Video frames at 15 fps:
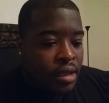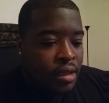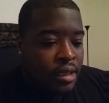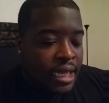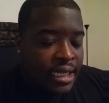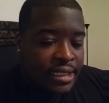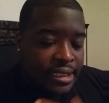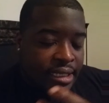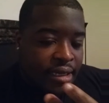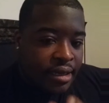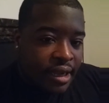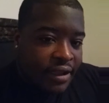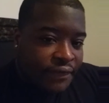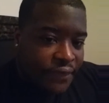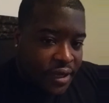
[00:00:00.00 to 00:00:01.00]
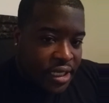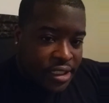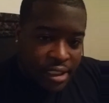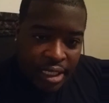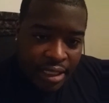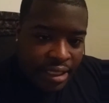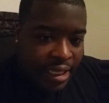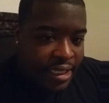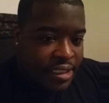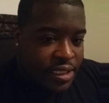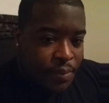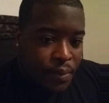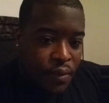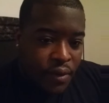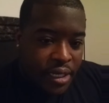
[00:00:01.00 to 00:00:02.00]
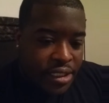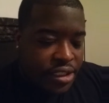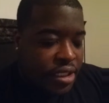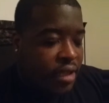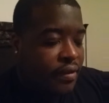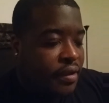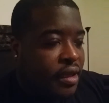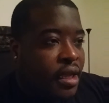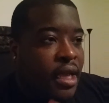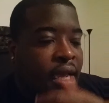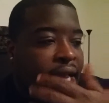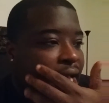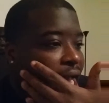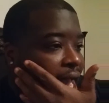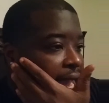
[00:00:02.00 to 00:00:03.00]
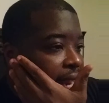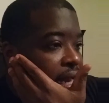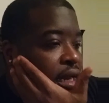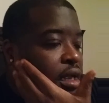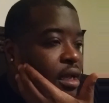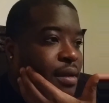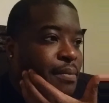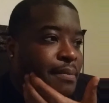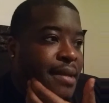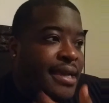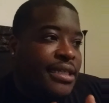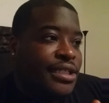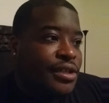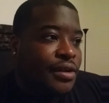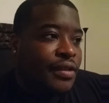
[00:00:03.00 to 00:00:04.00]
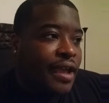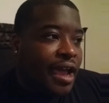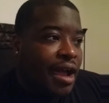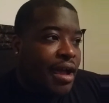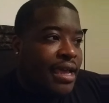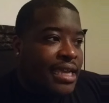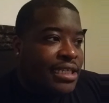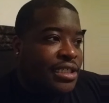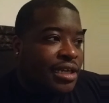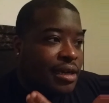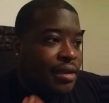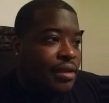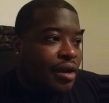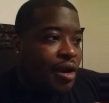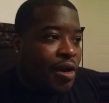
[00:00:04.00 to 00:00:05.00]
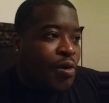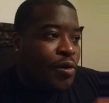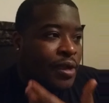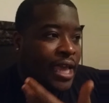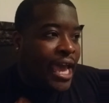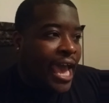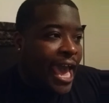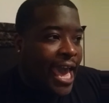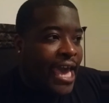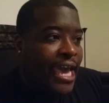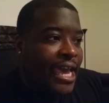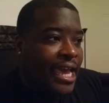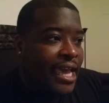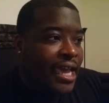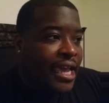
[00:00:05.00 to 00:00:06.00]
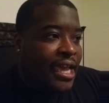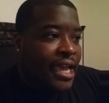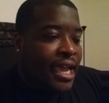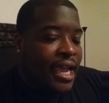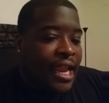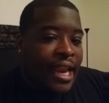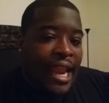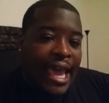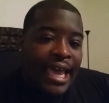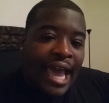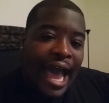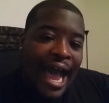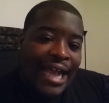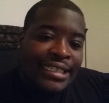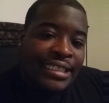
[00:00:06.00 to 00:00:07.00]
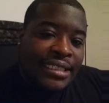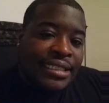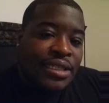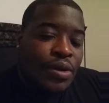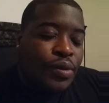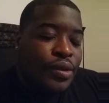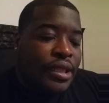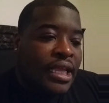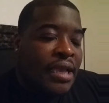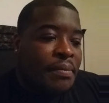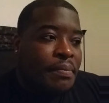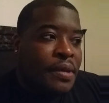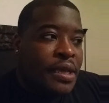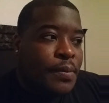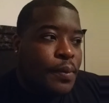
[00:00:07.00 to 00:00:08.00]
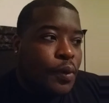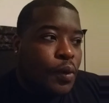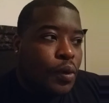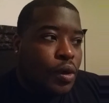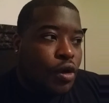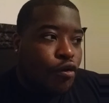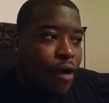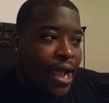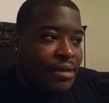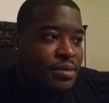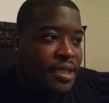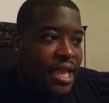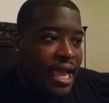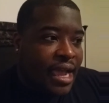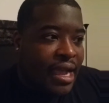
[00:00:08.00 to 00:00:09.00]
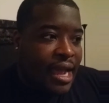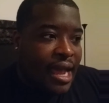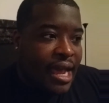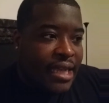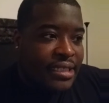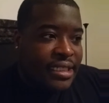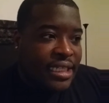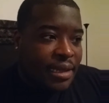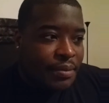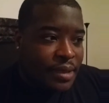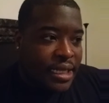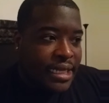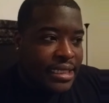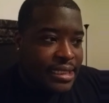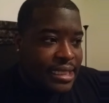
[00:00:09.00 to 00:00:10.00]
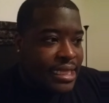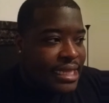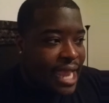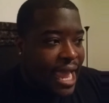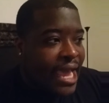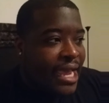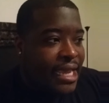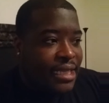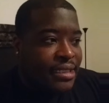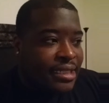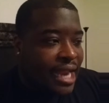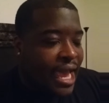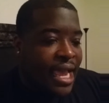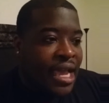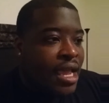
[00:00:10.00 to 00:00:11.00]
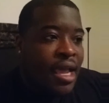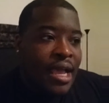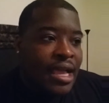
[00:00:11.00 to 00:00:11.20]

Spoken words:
they still there for each other and support each other and make sure that each other are okay. Like, I just don't think people grasp that concept these days. Like,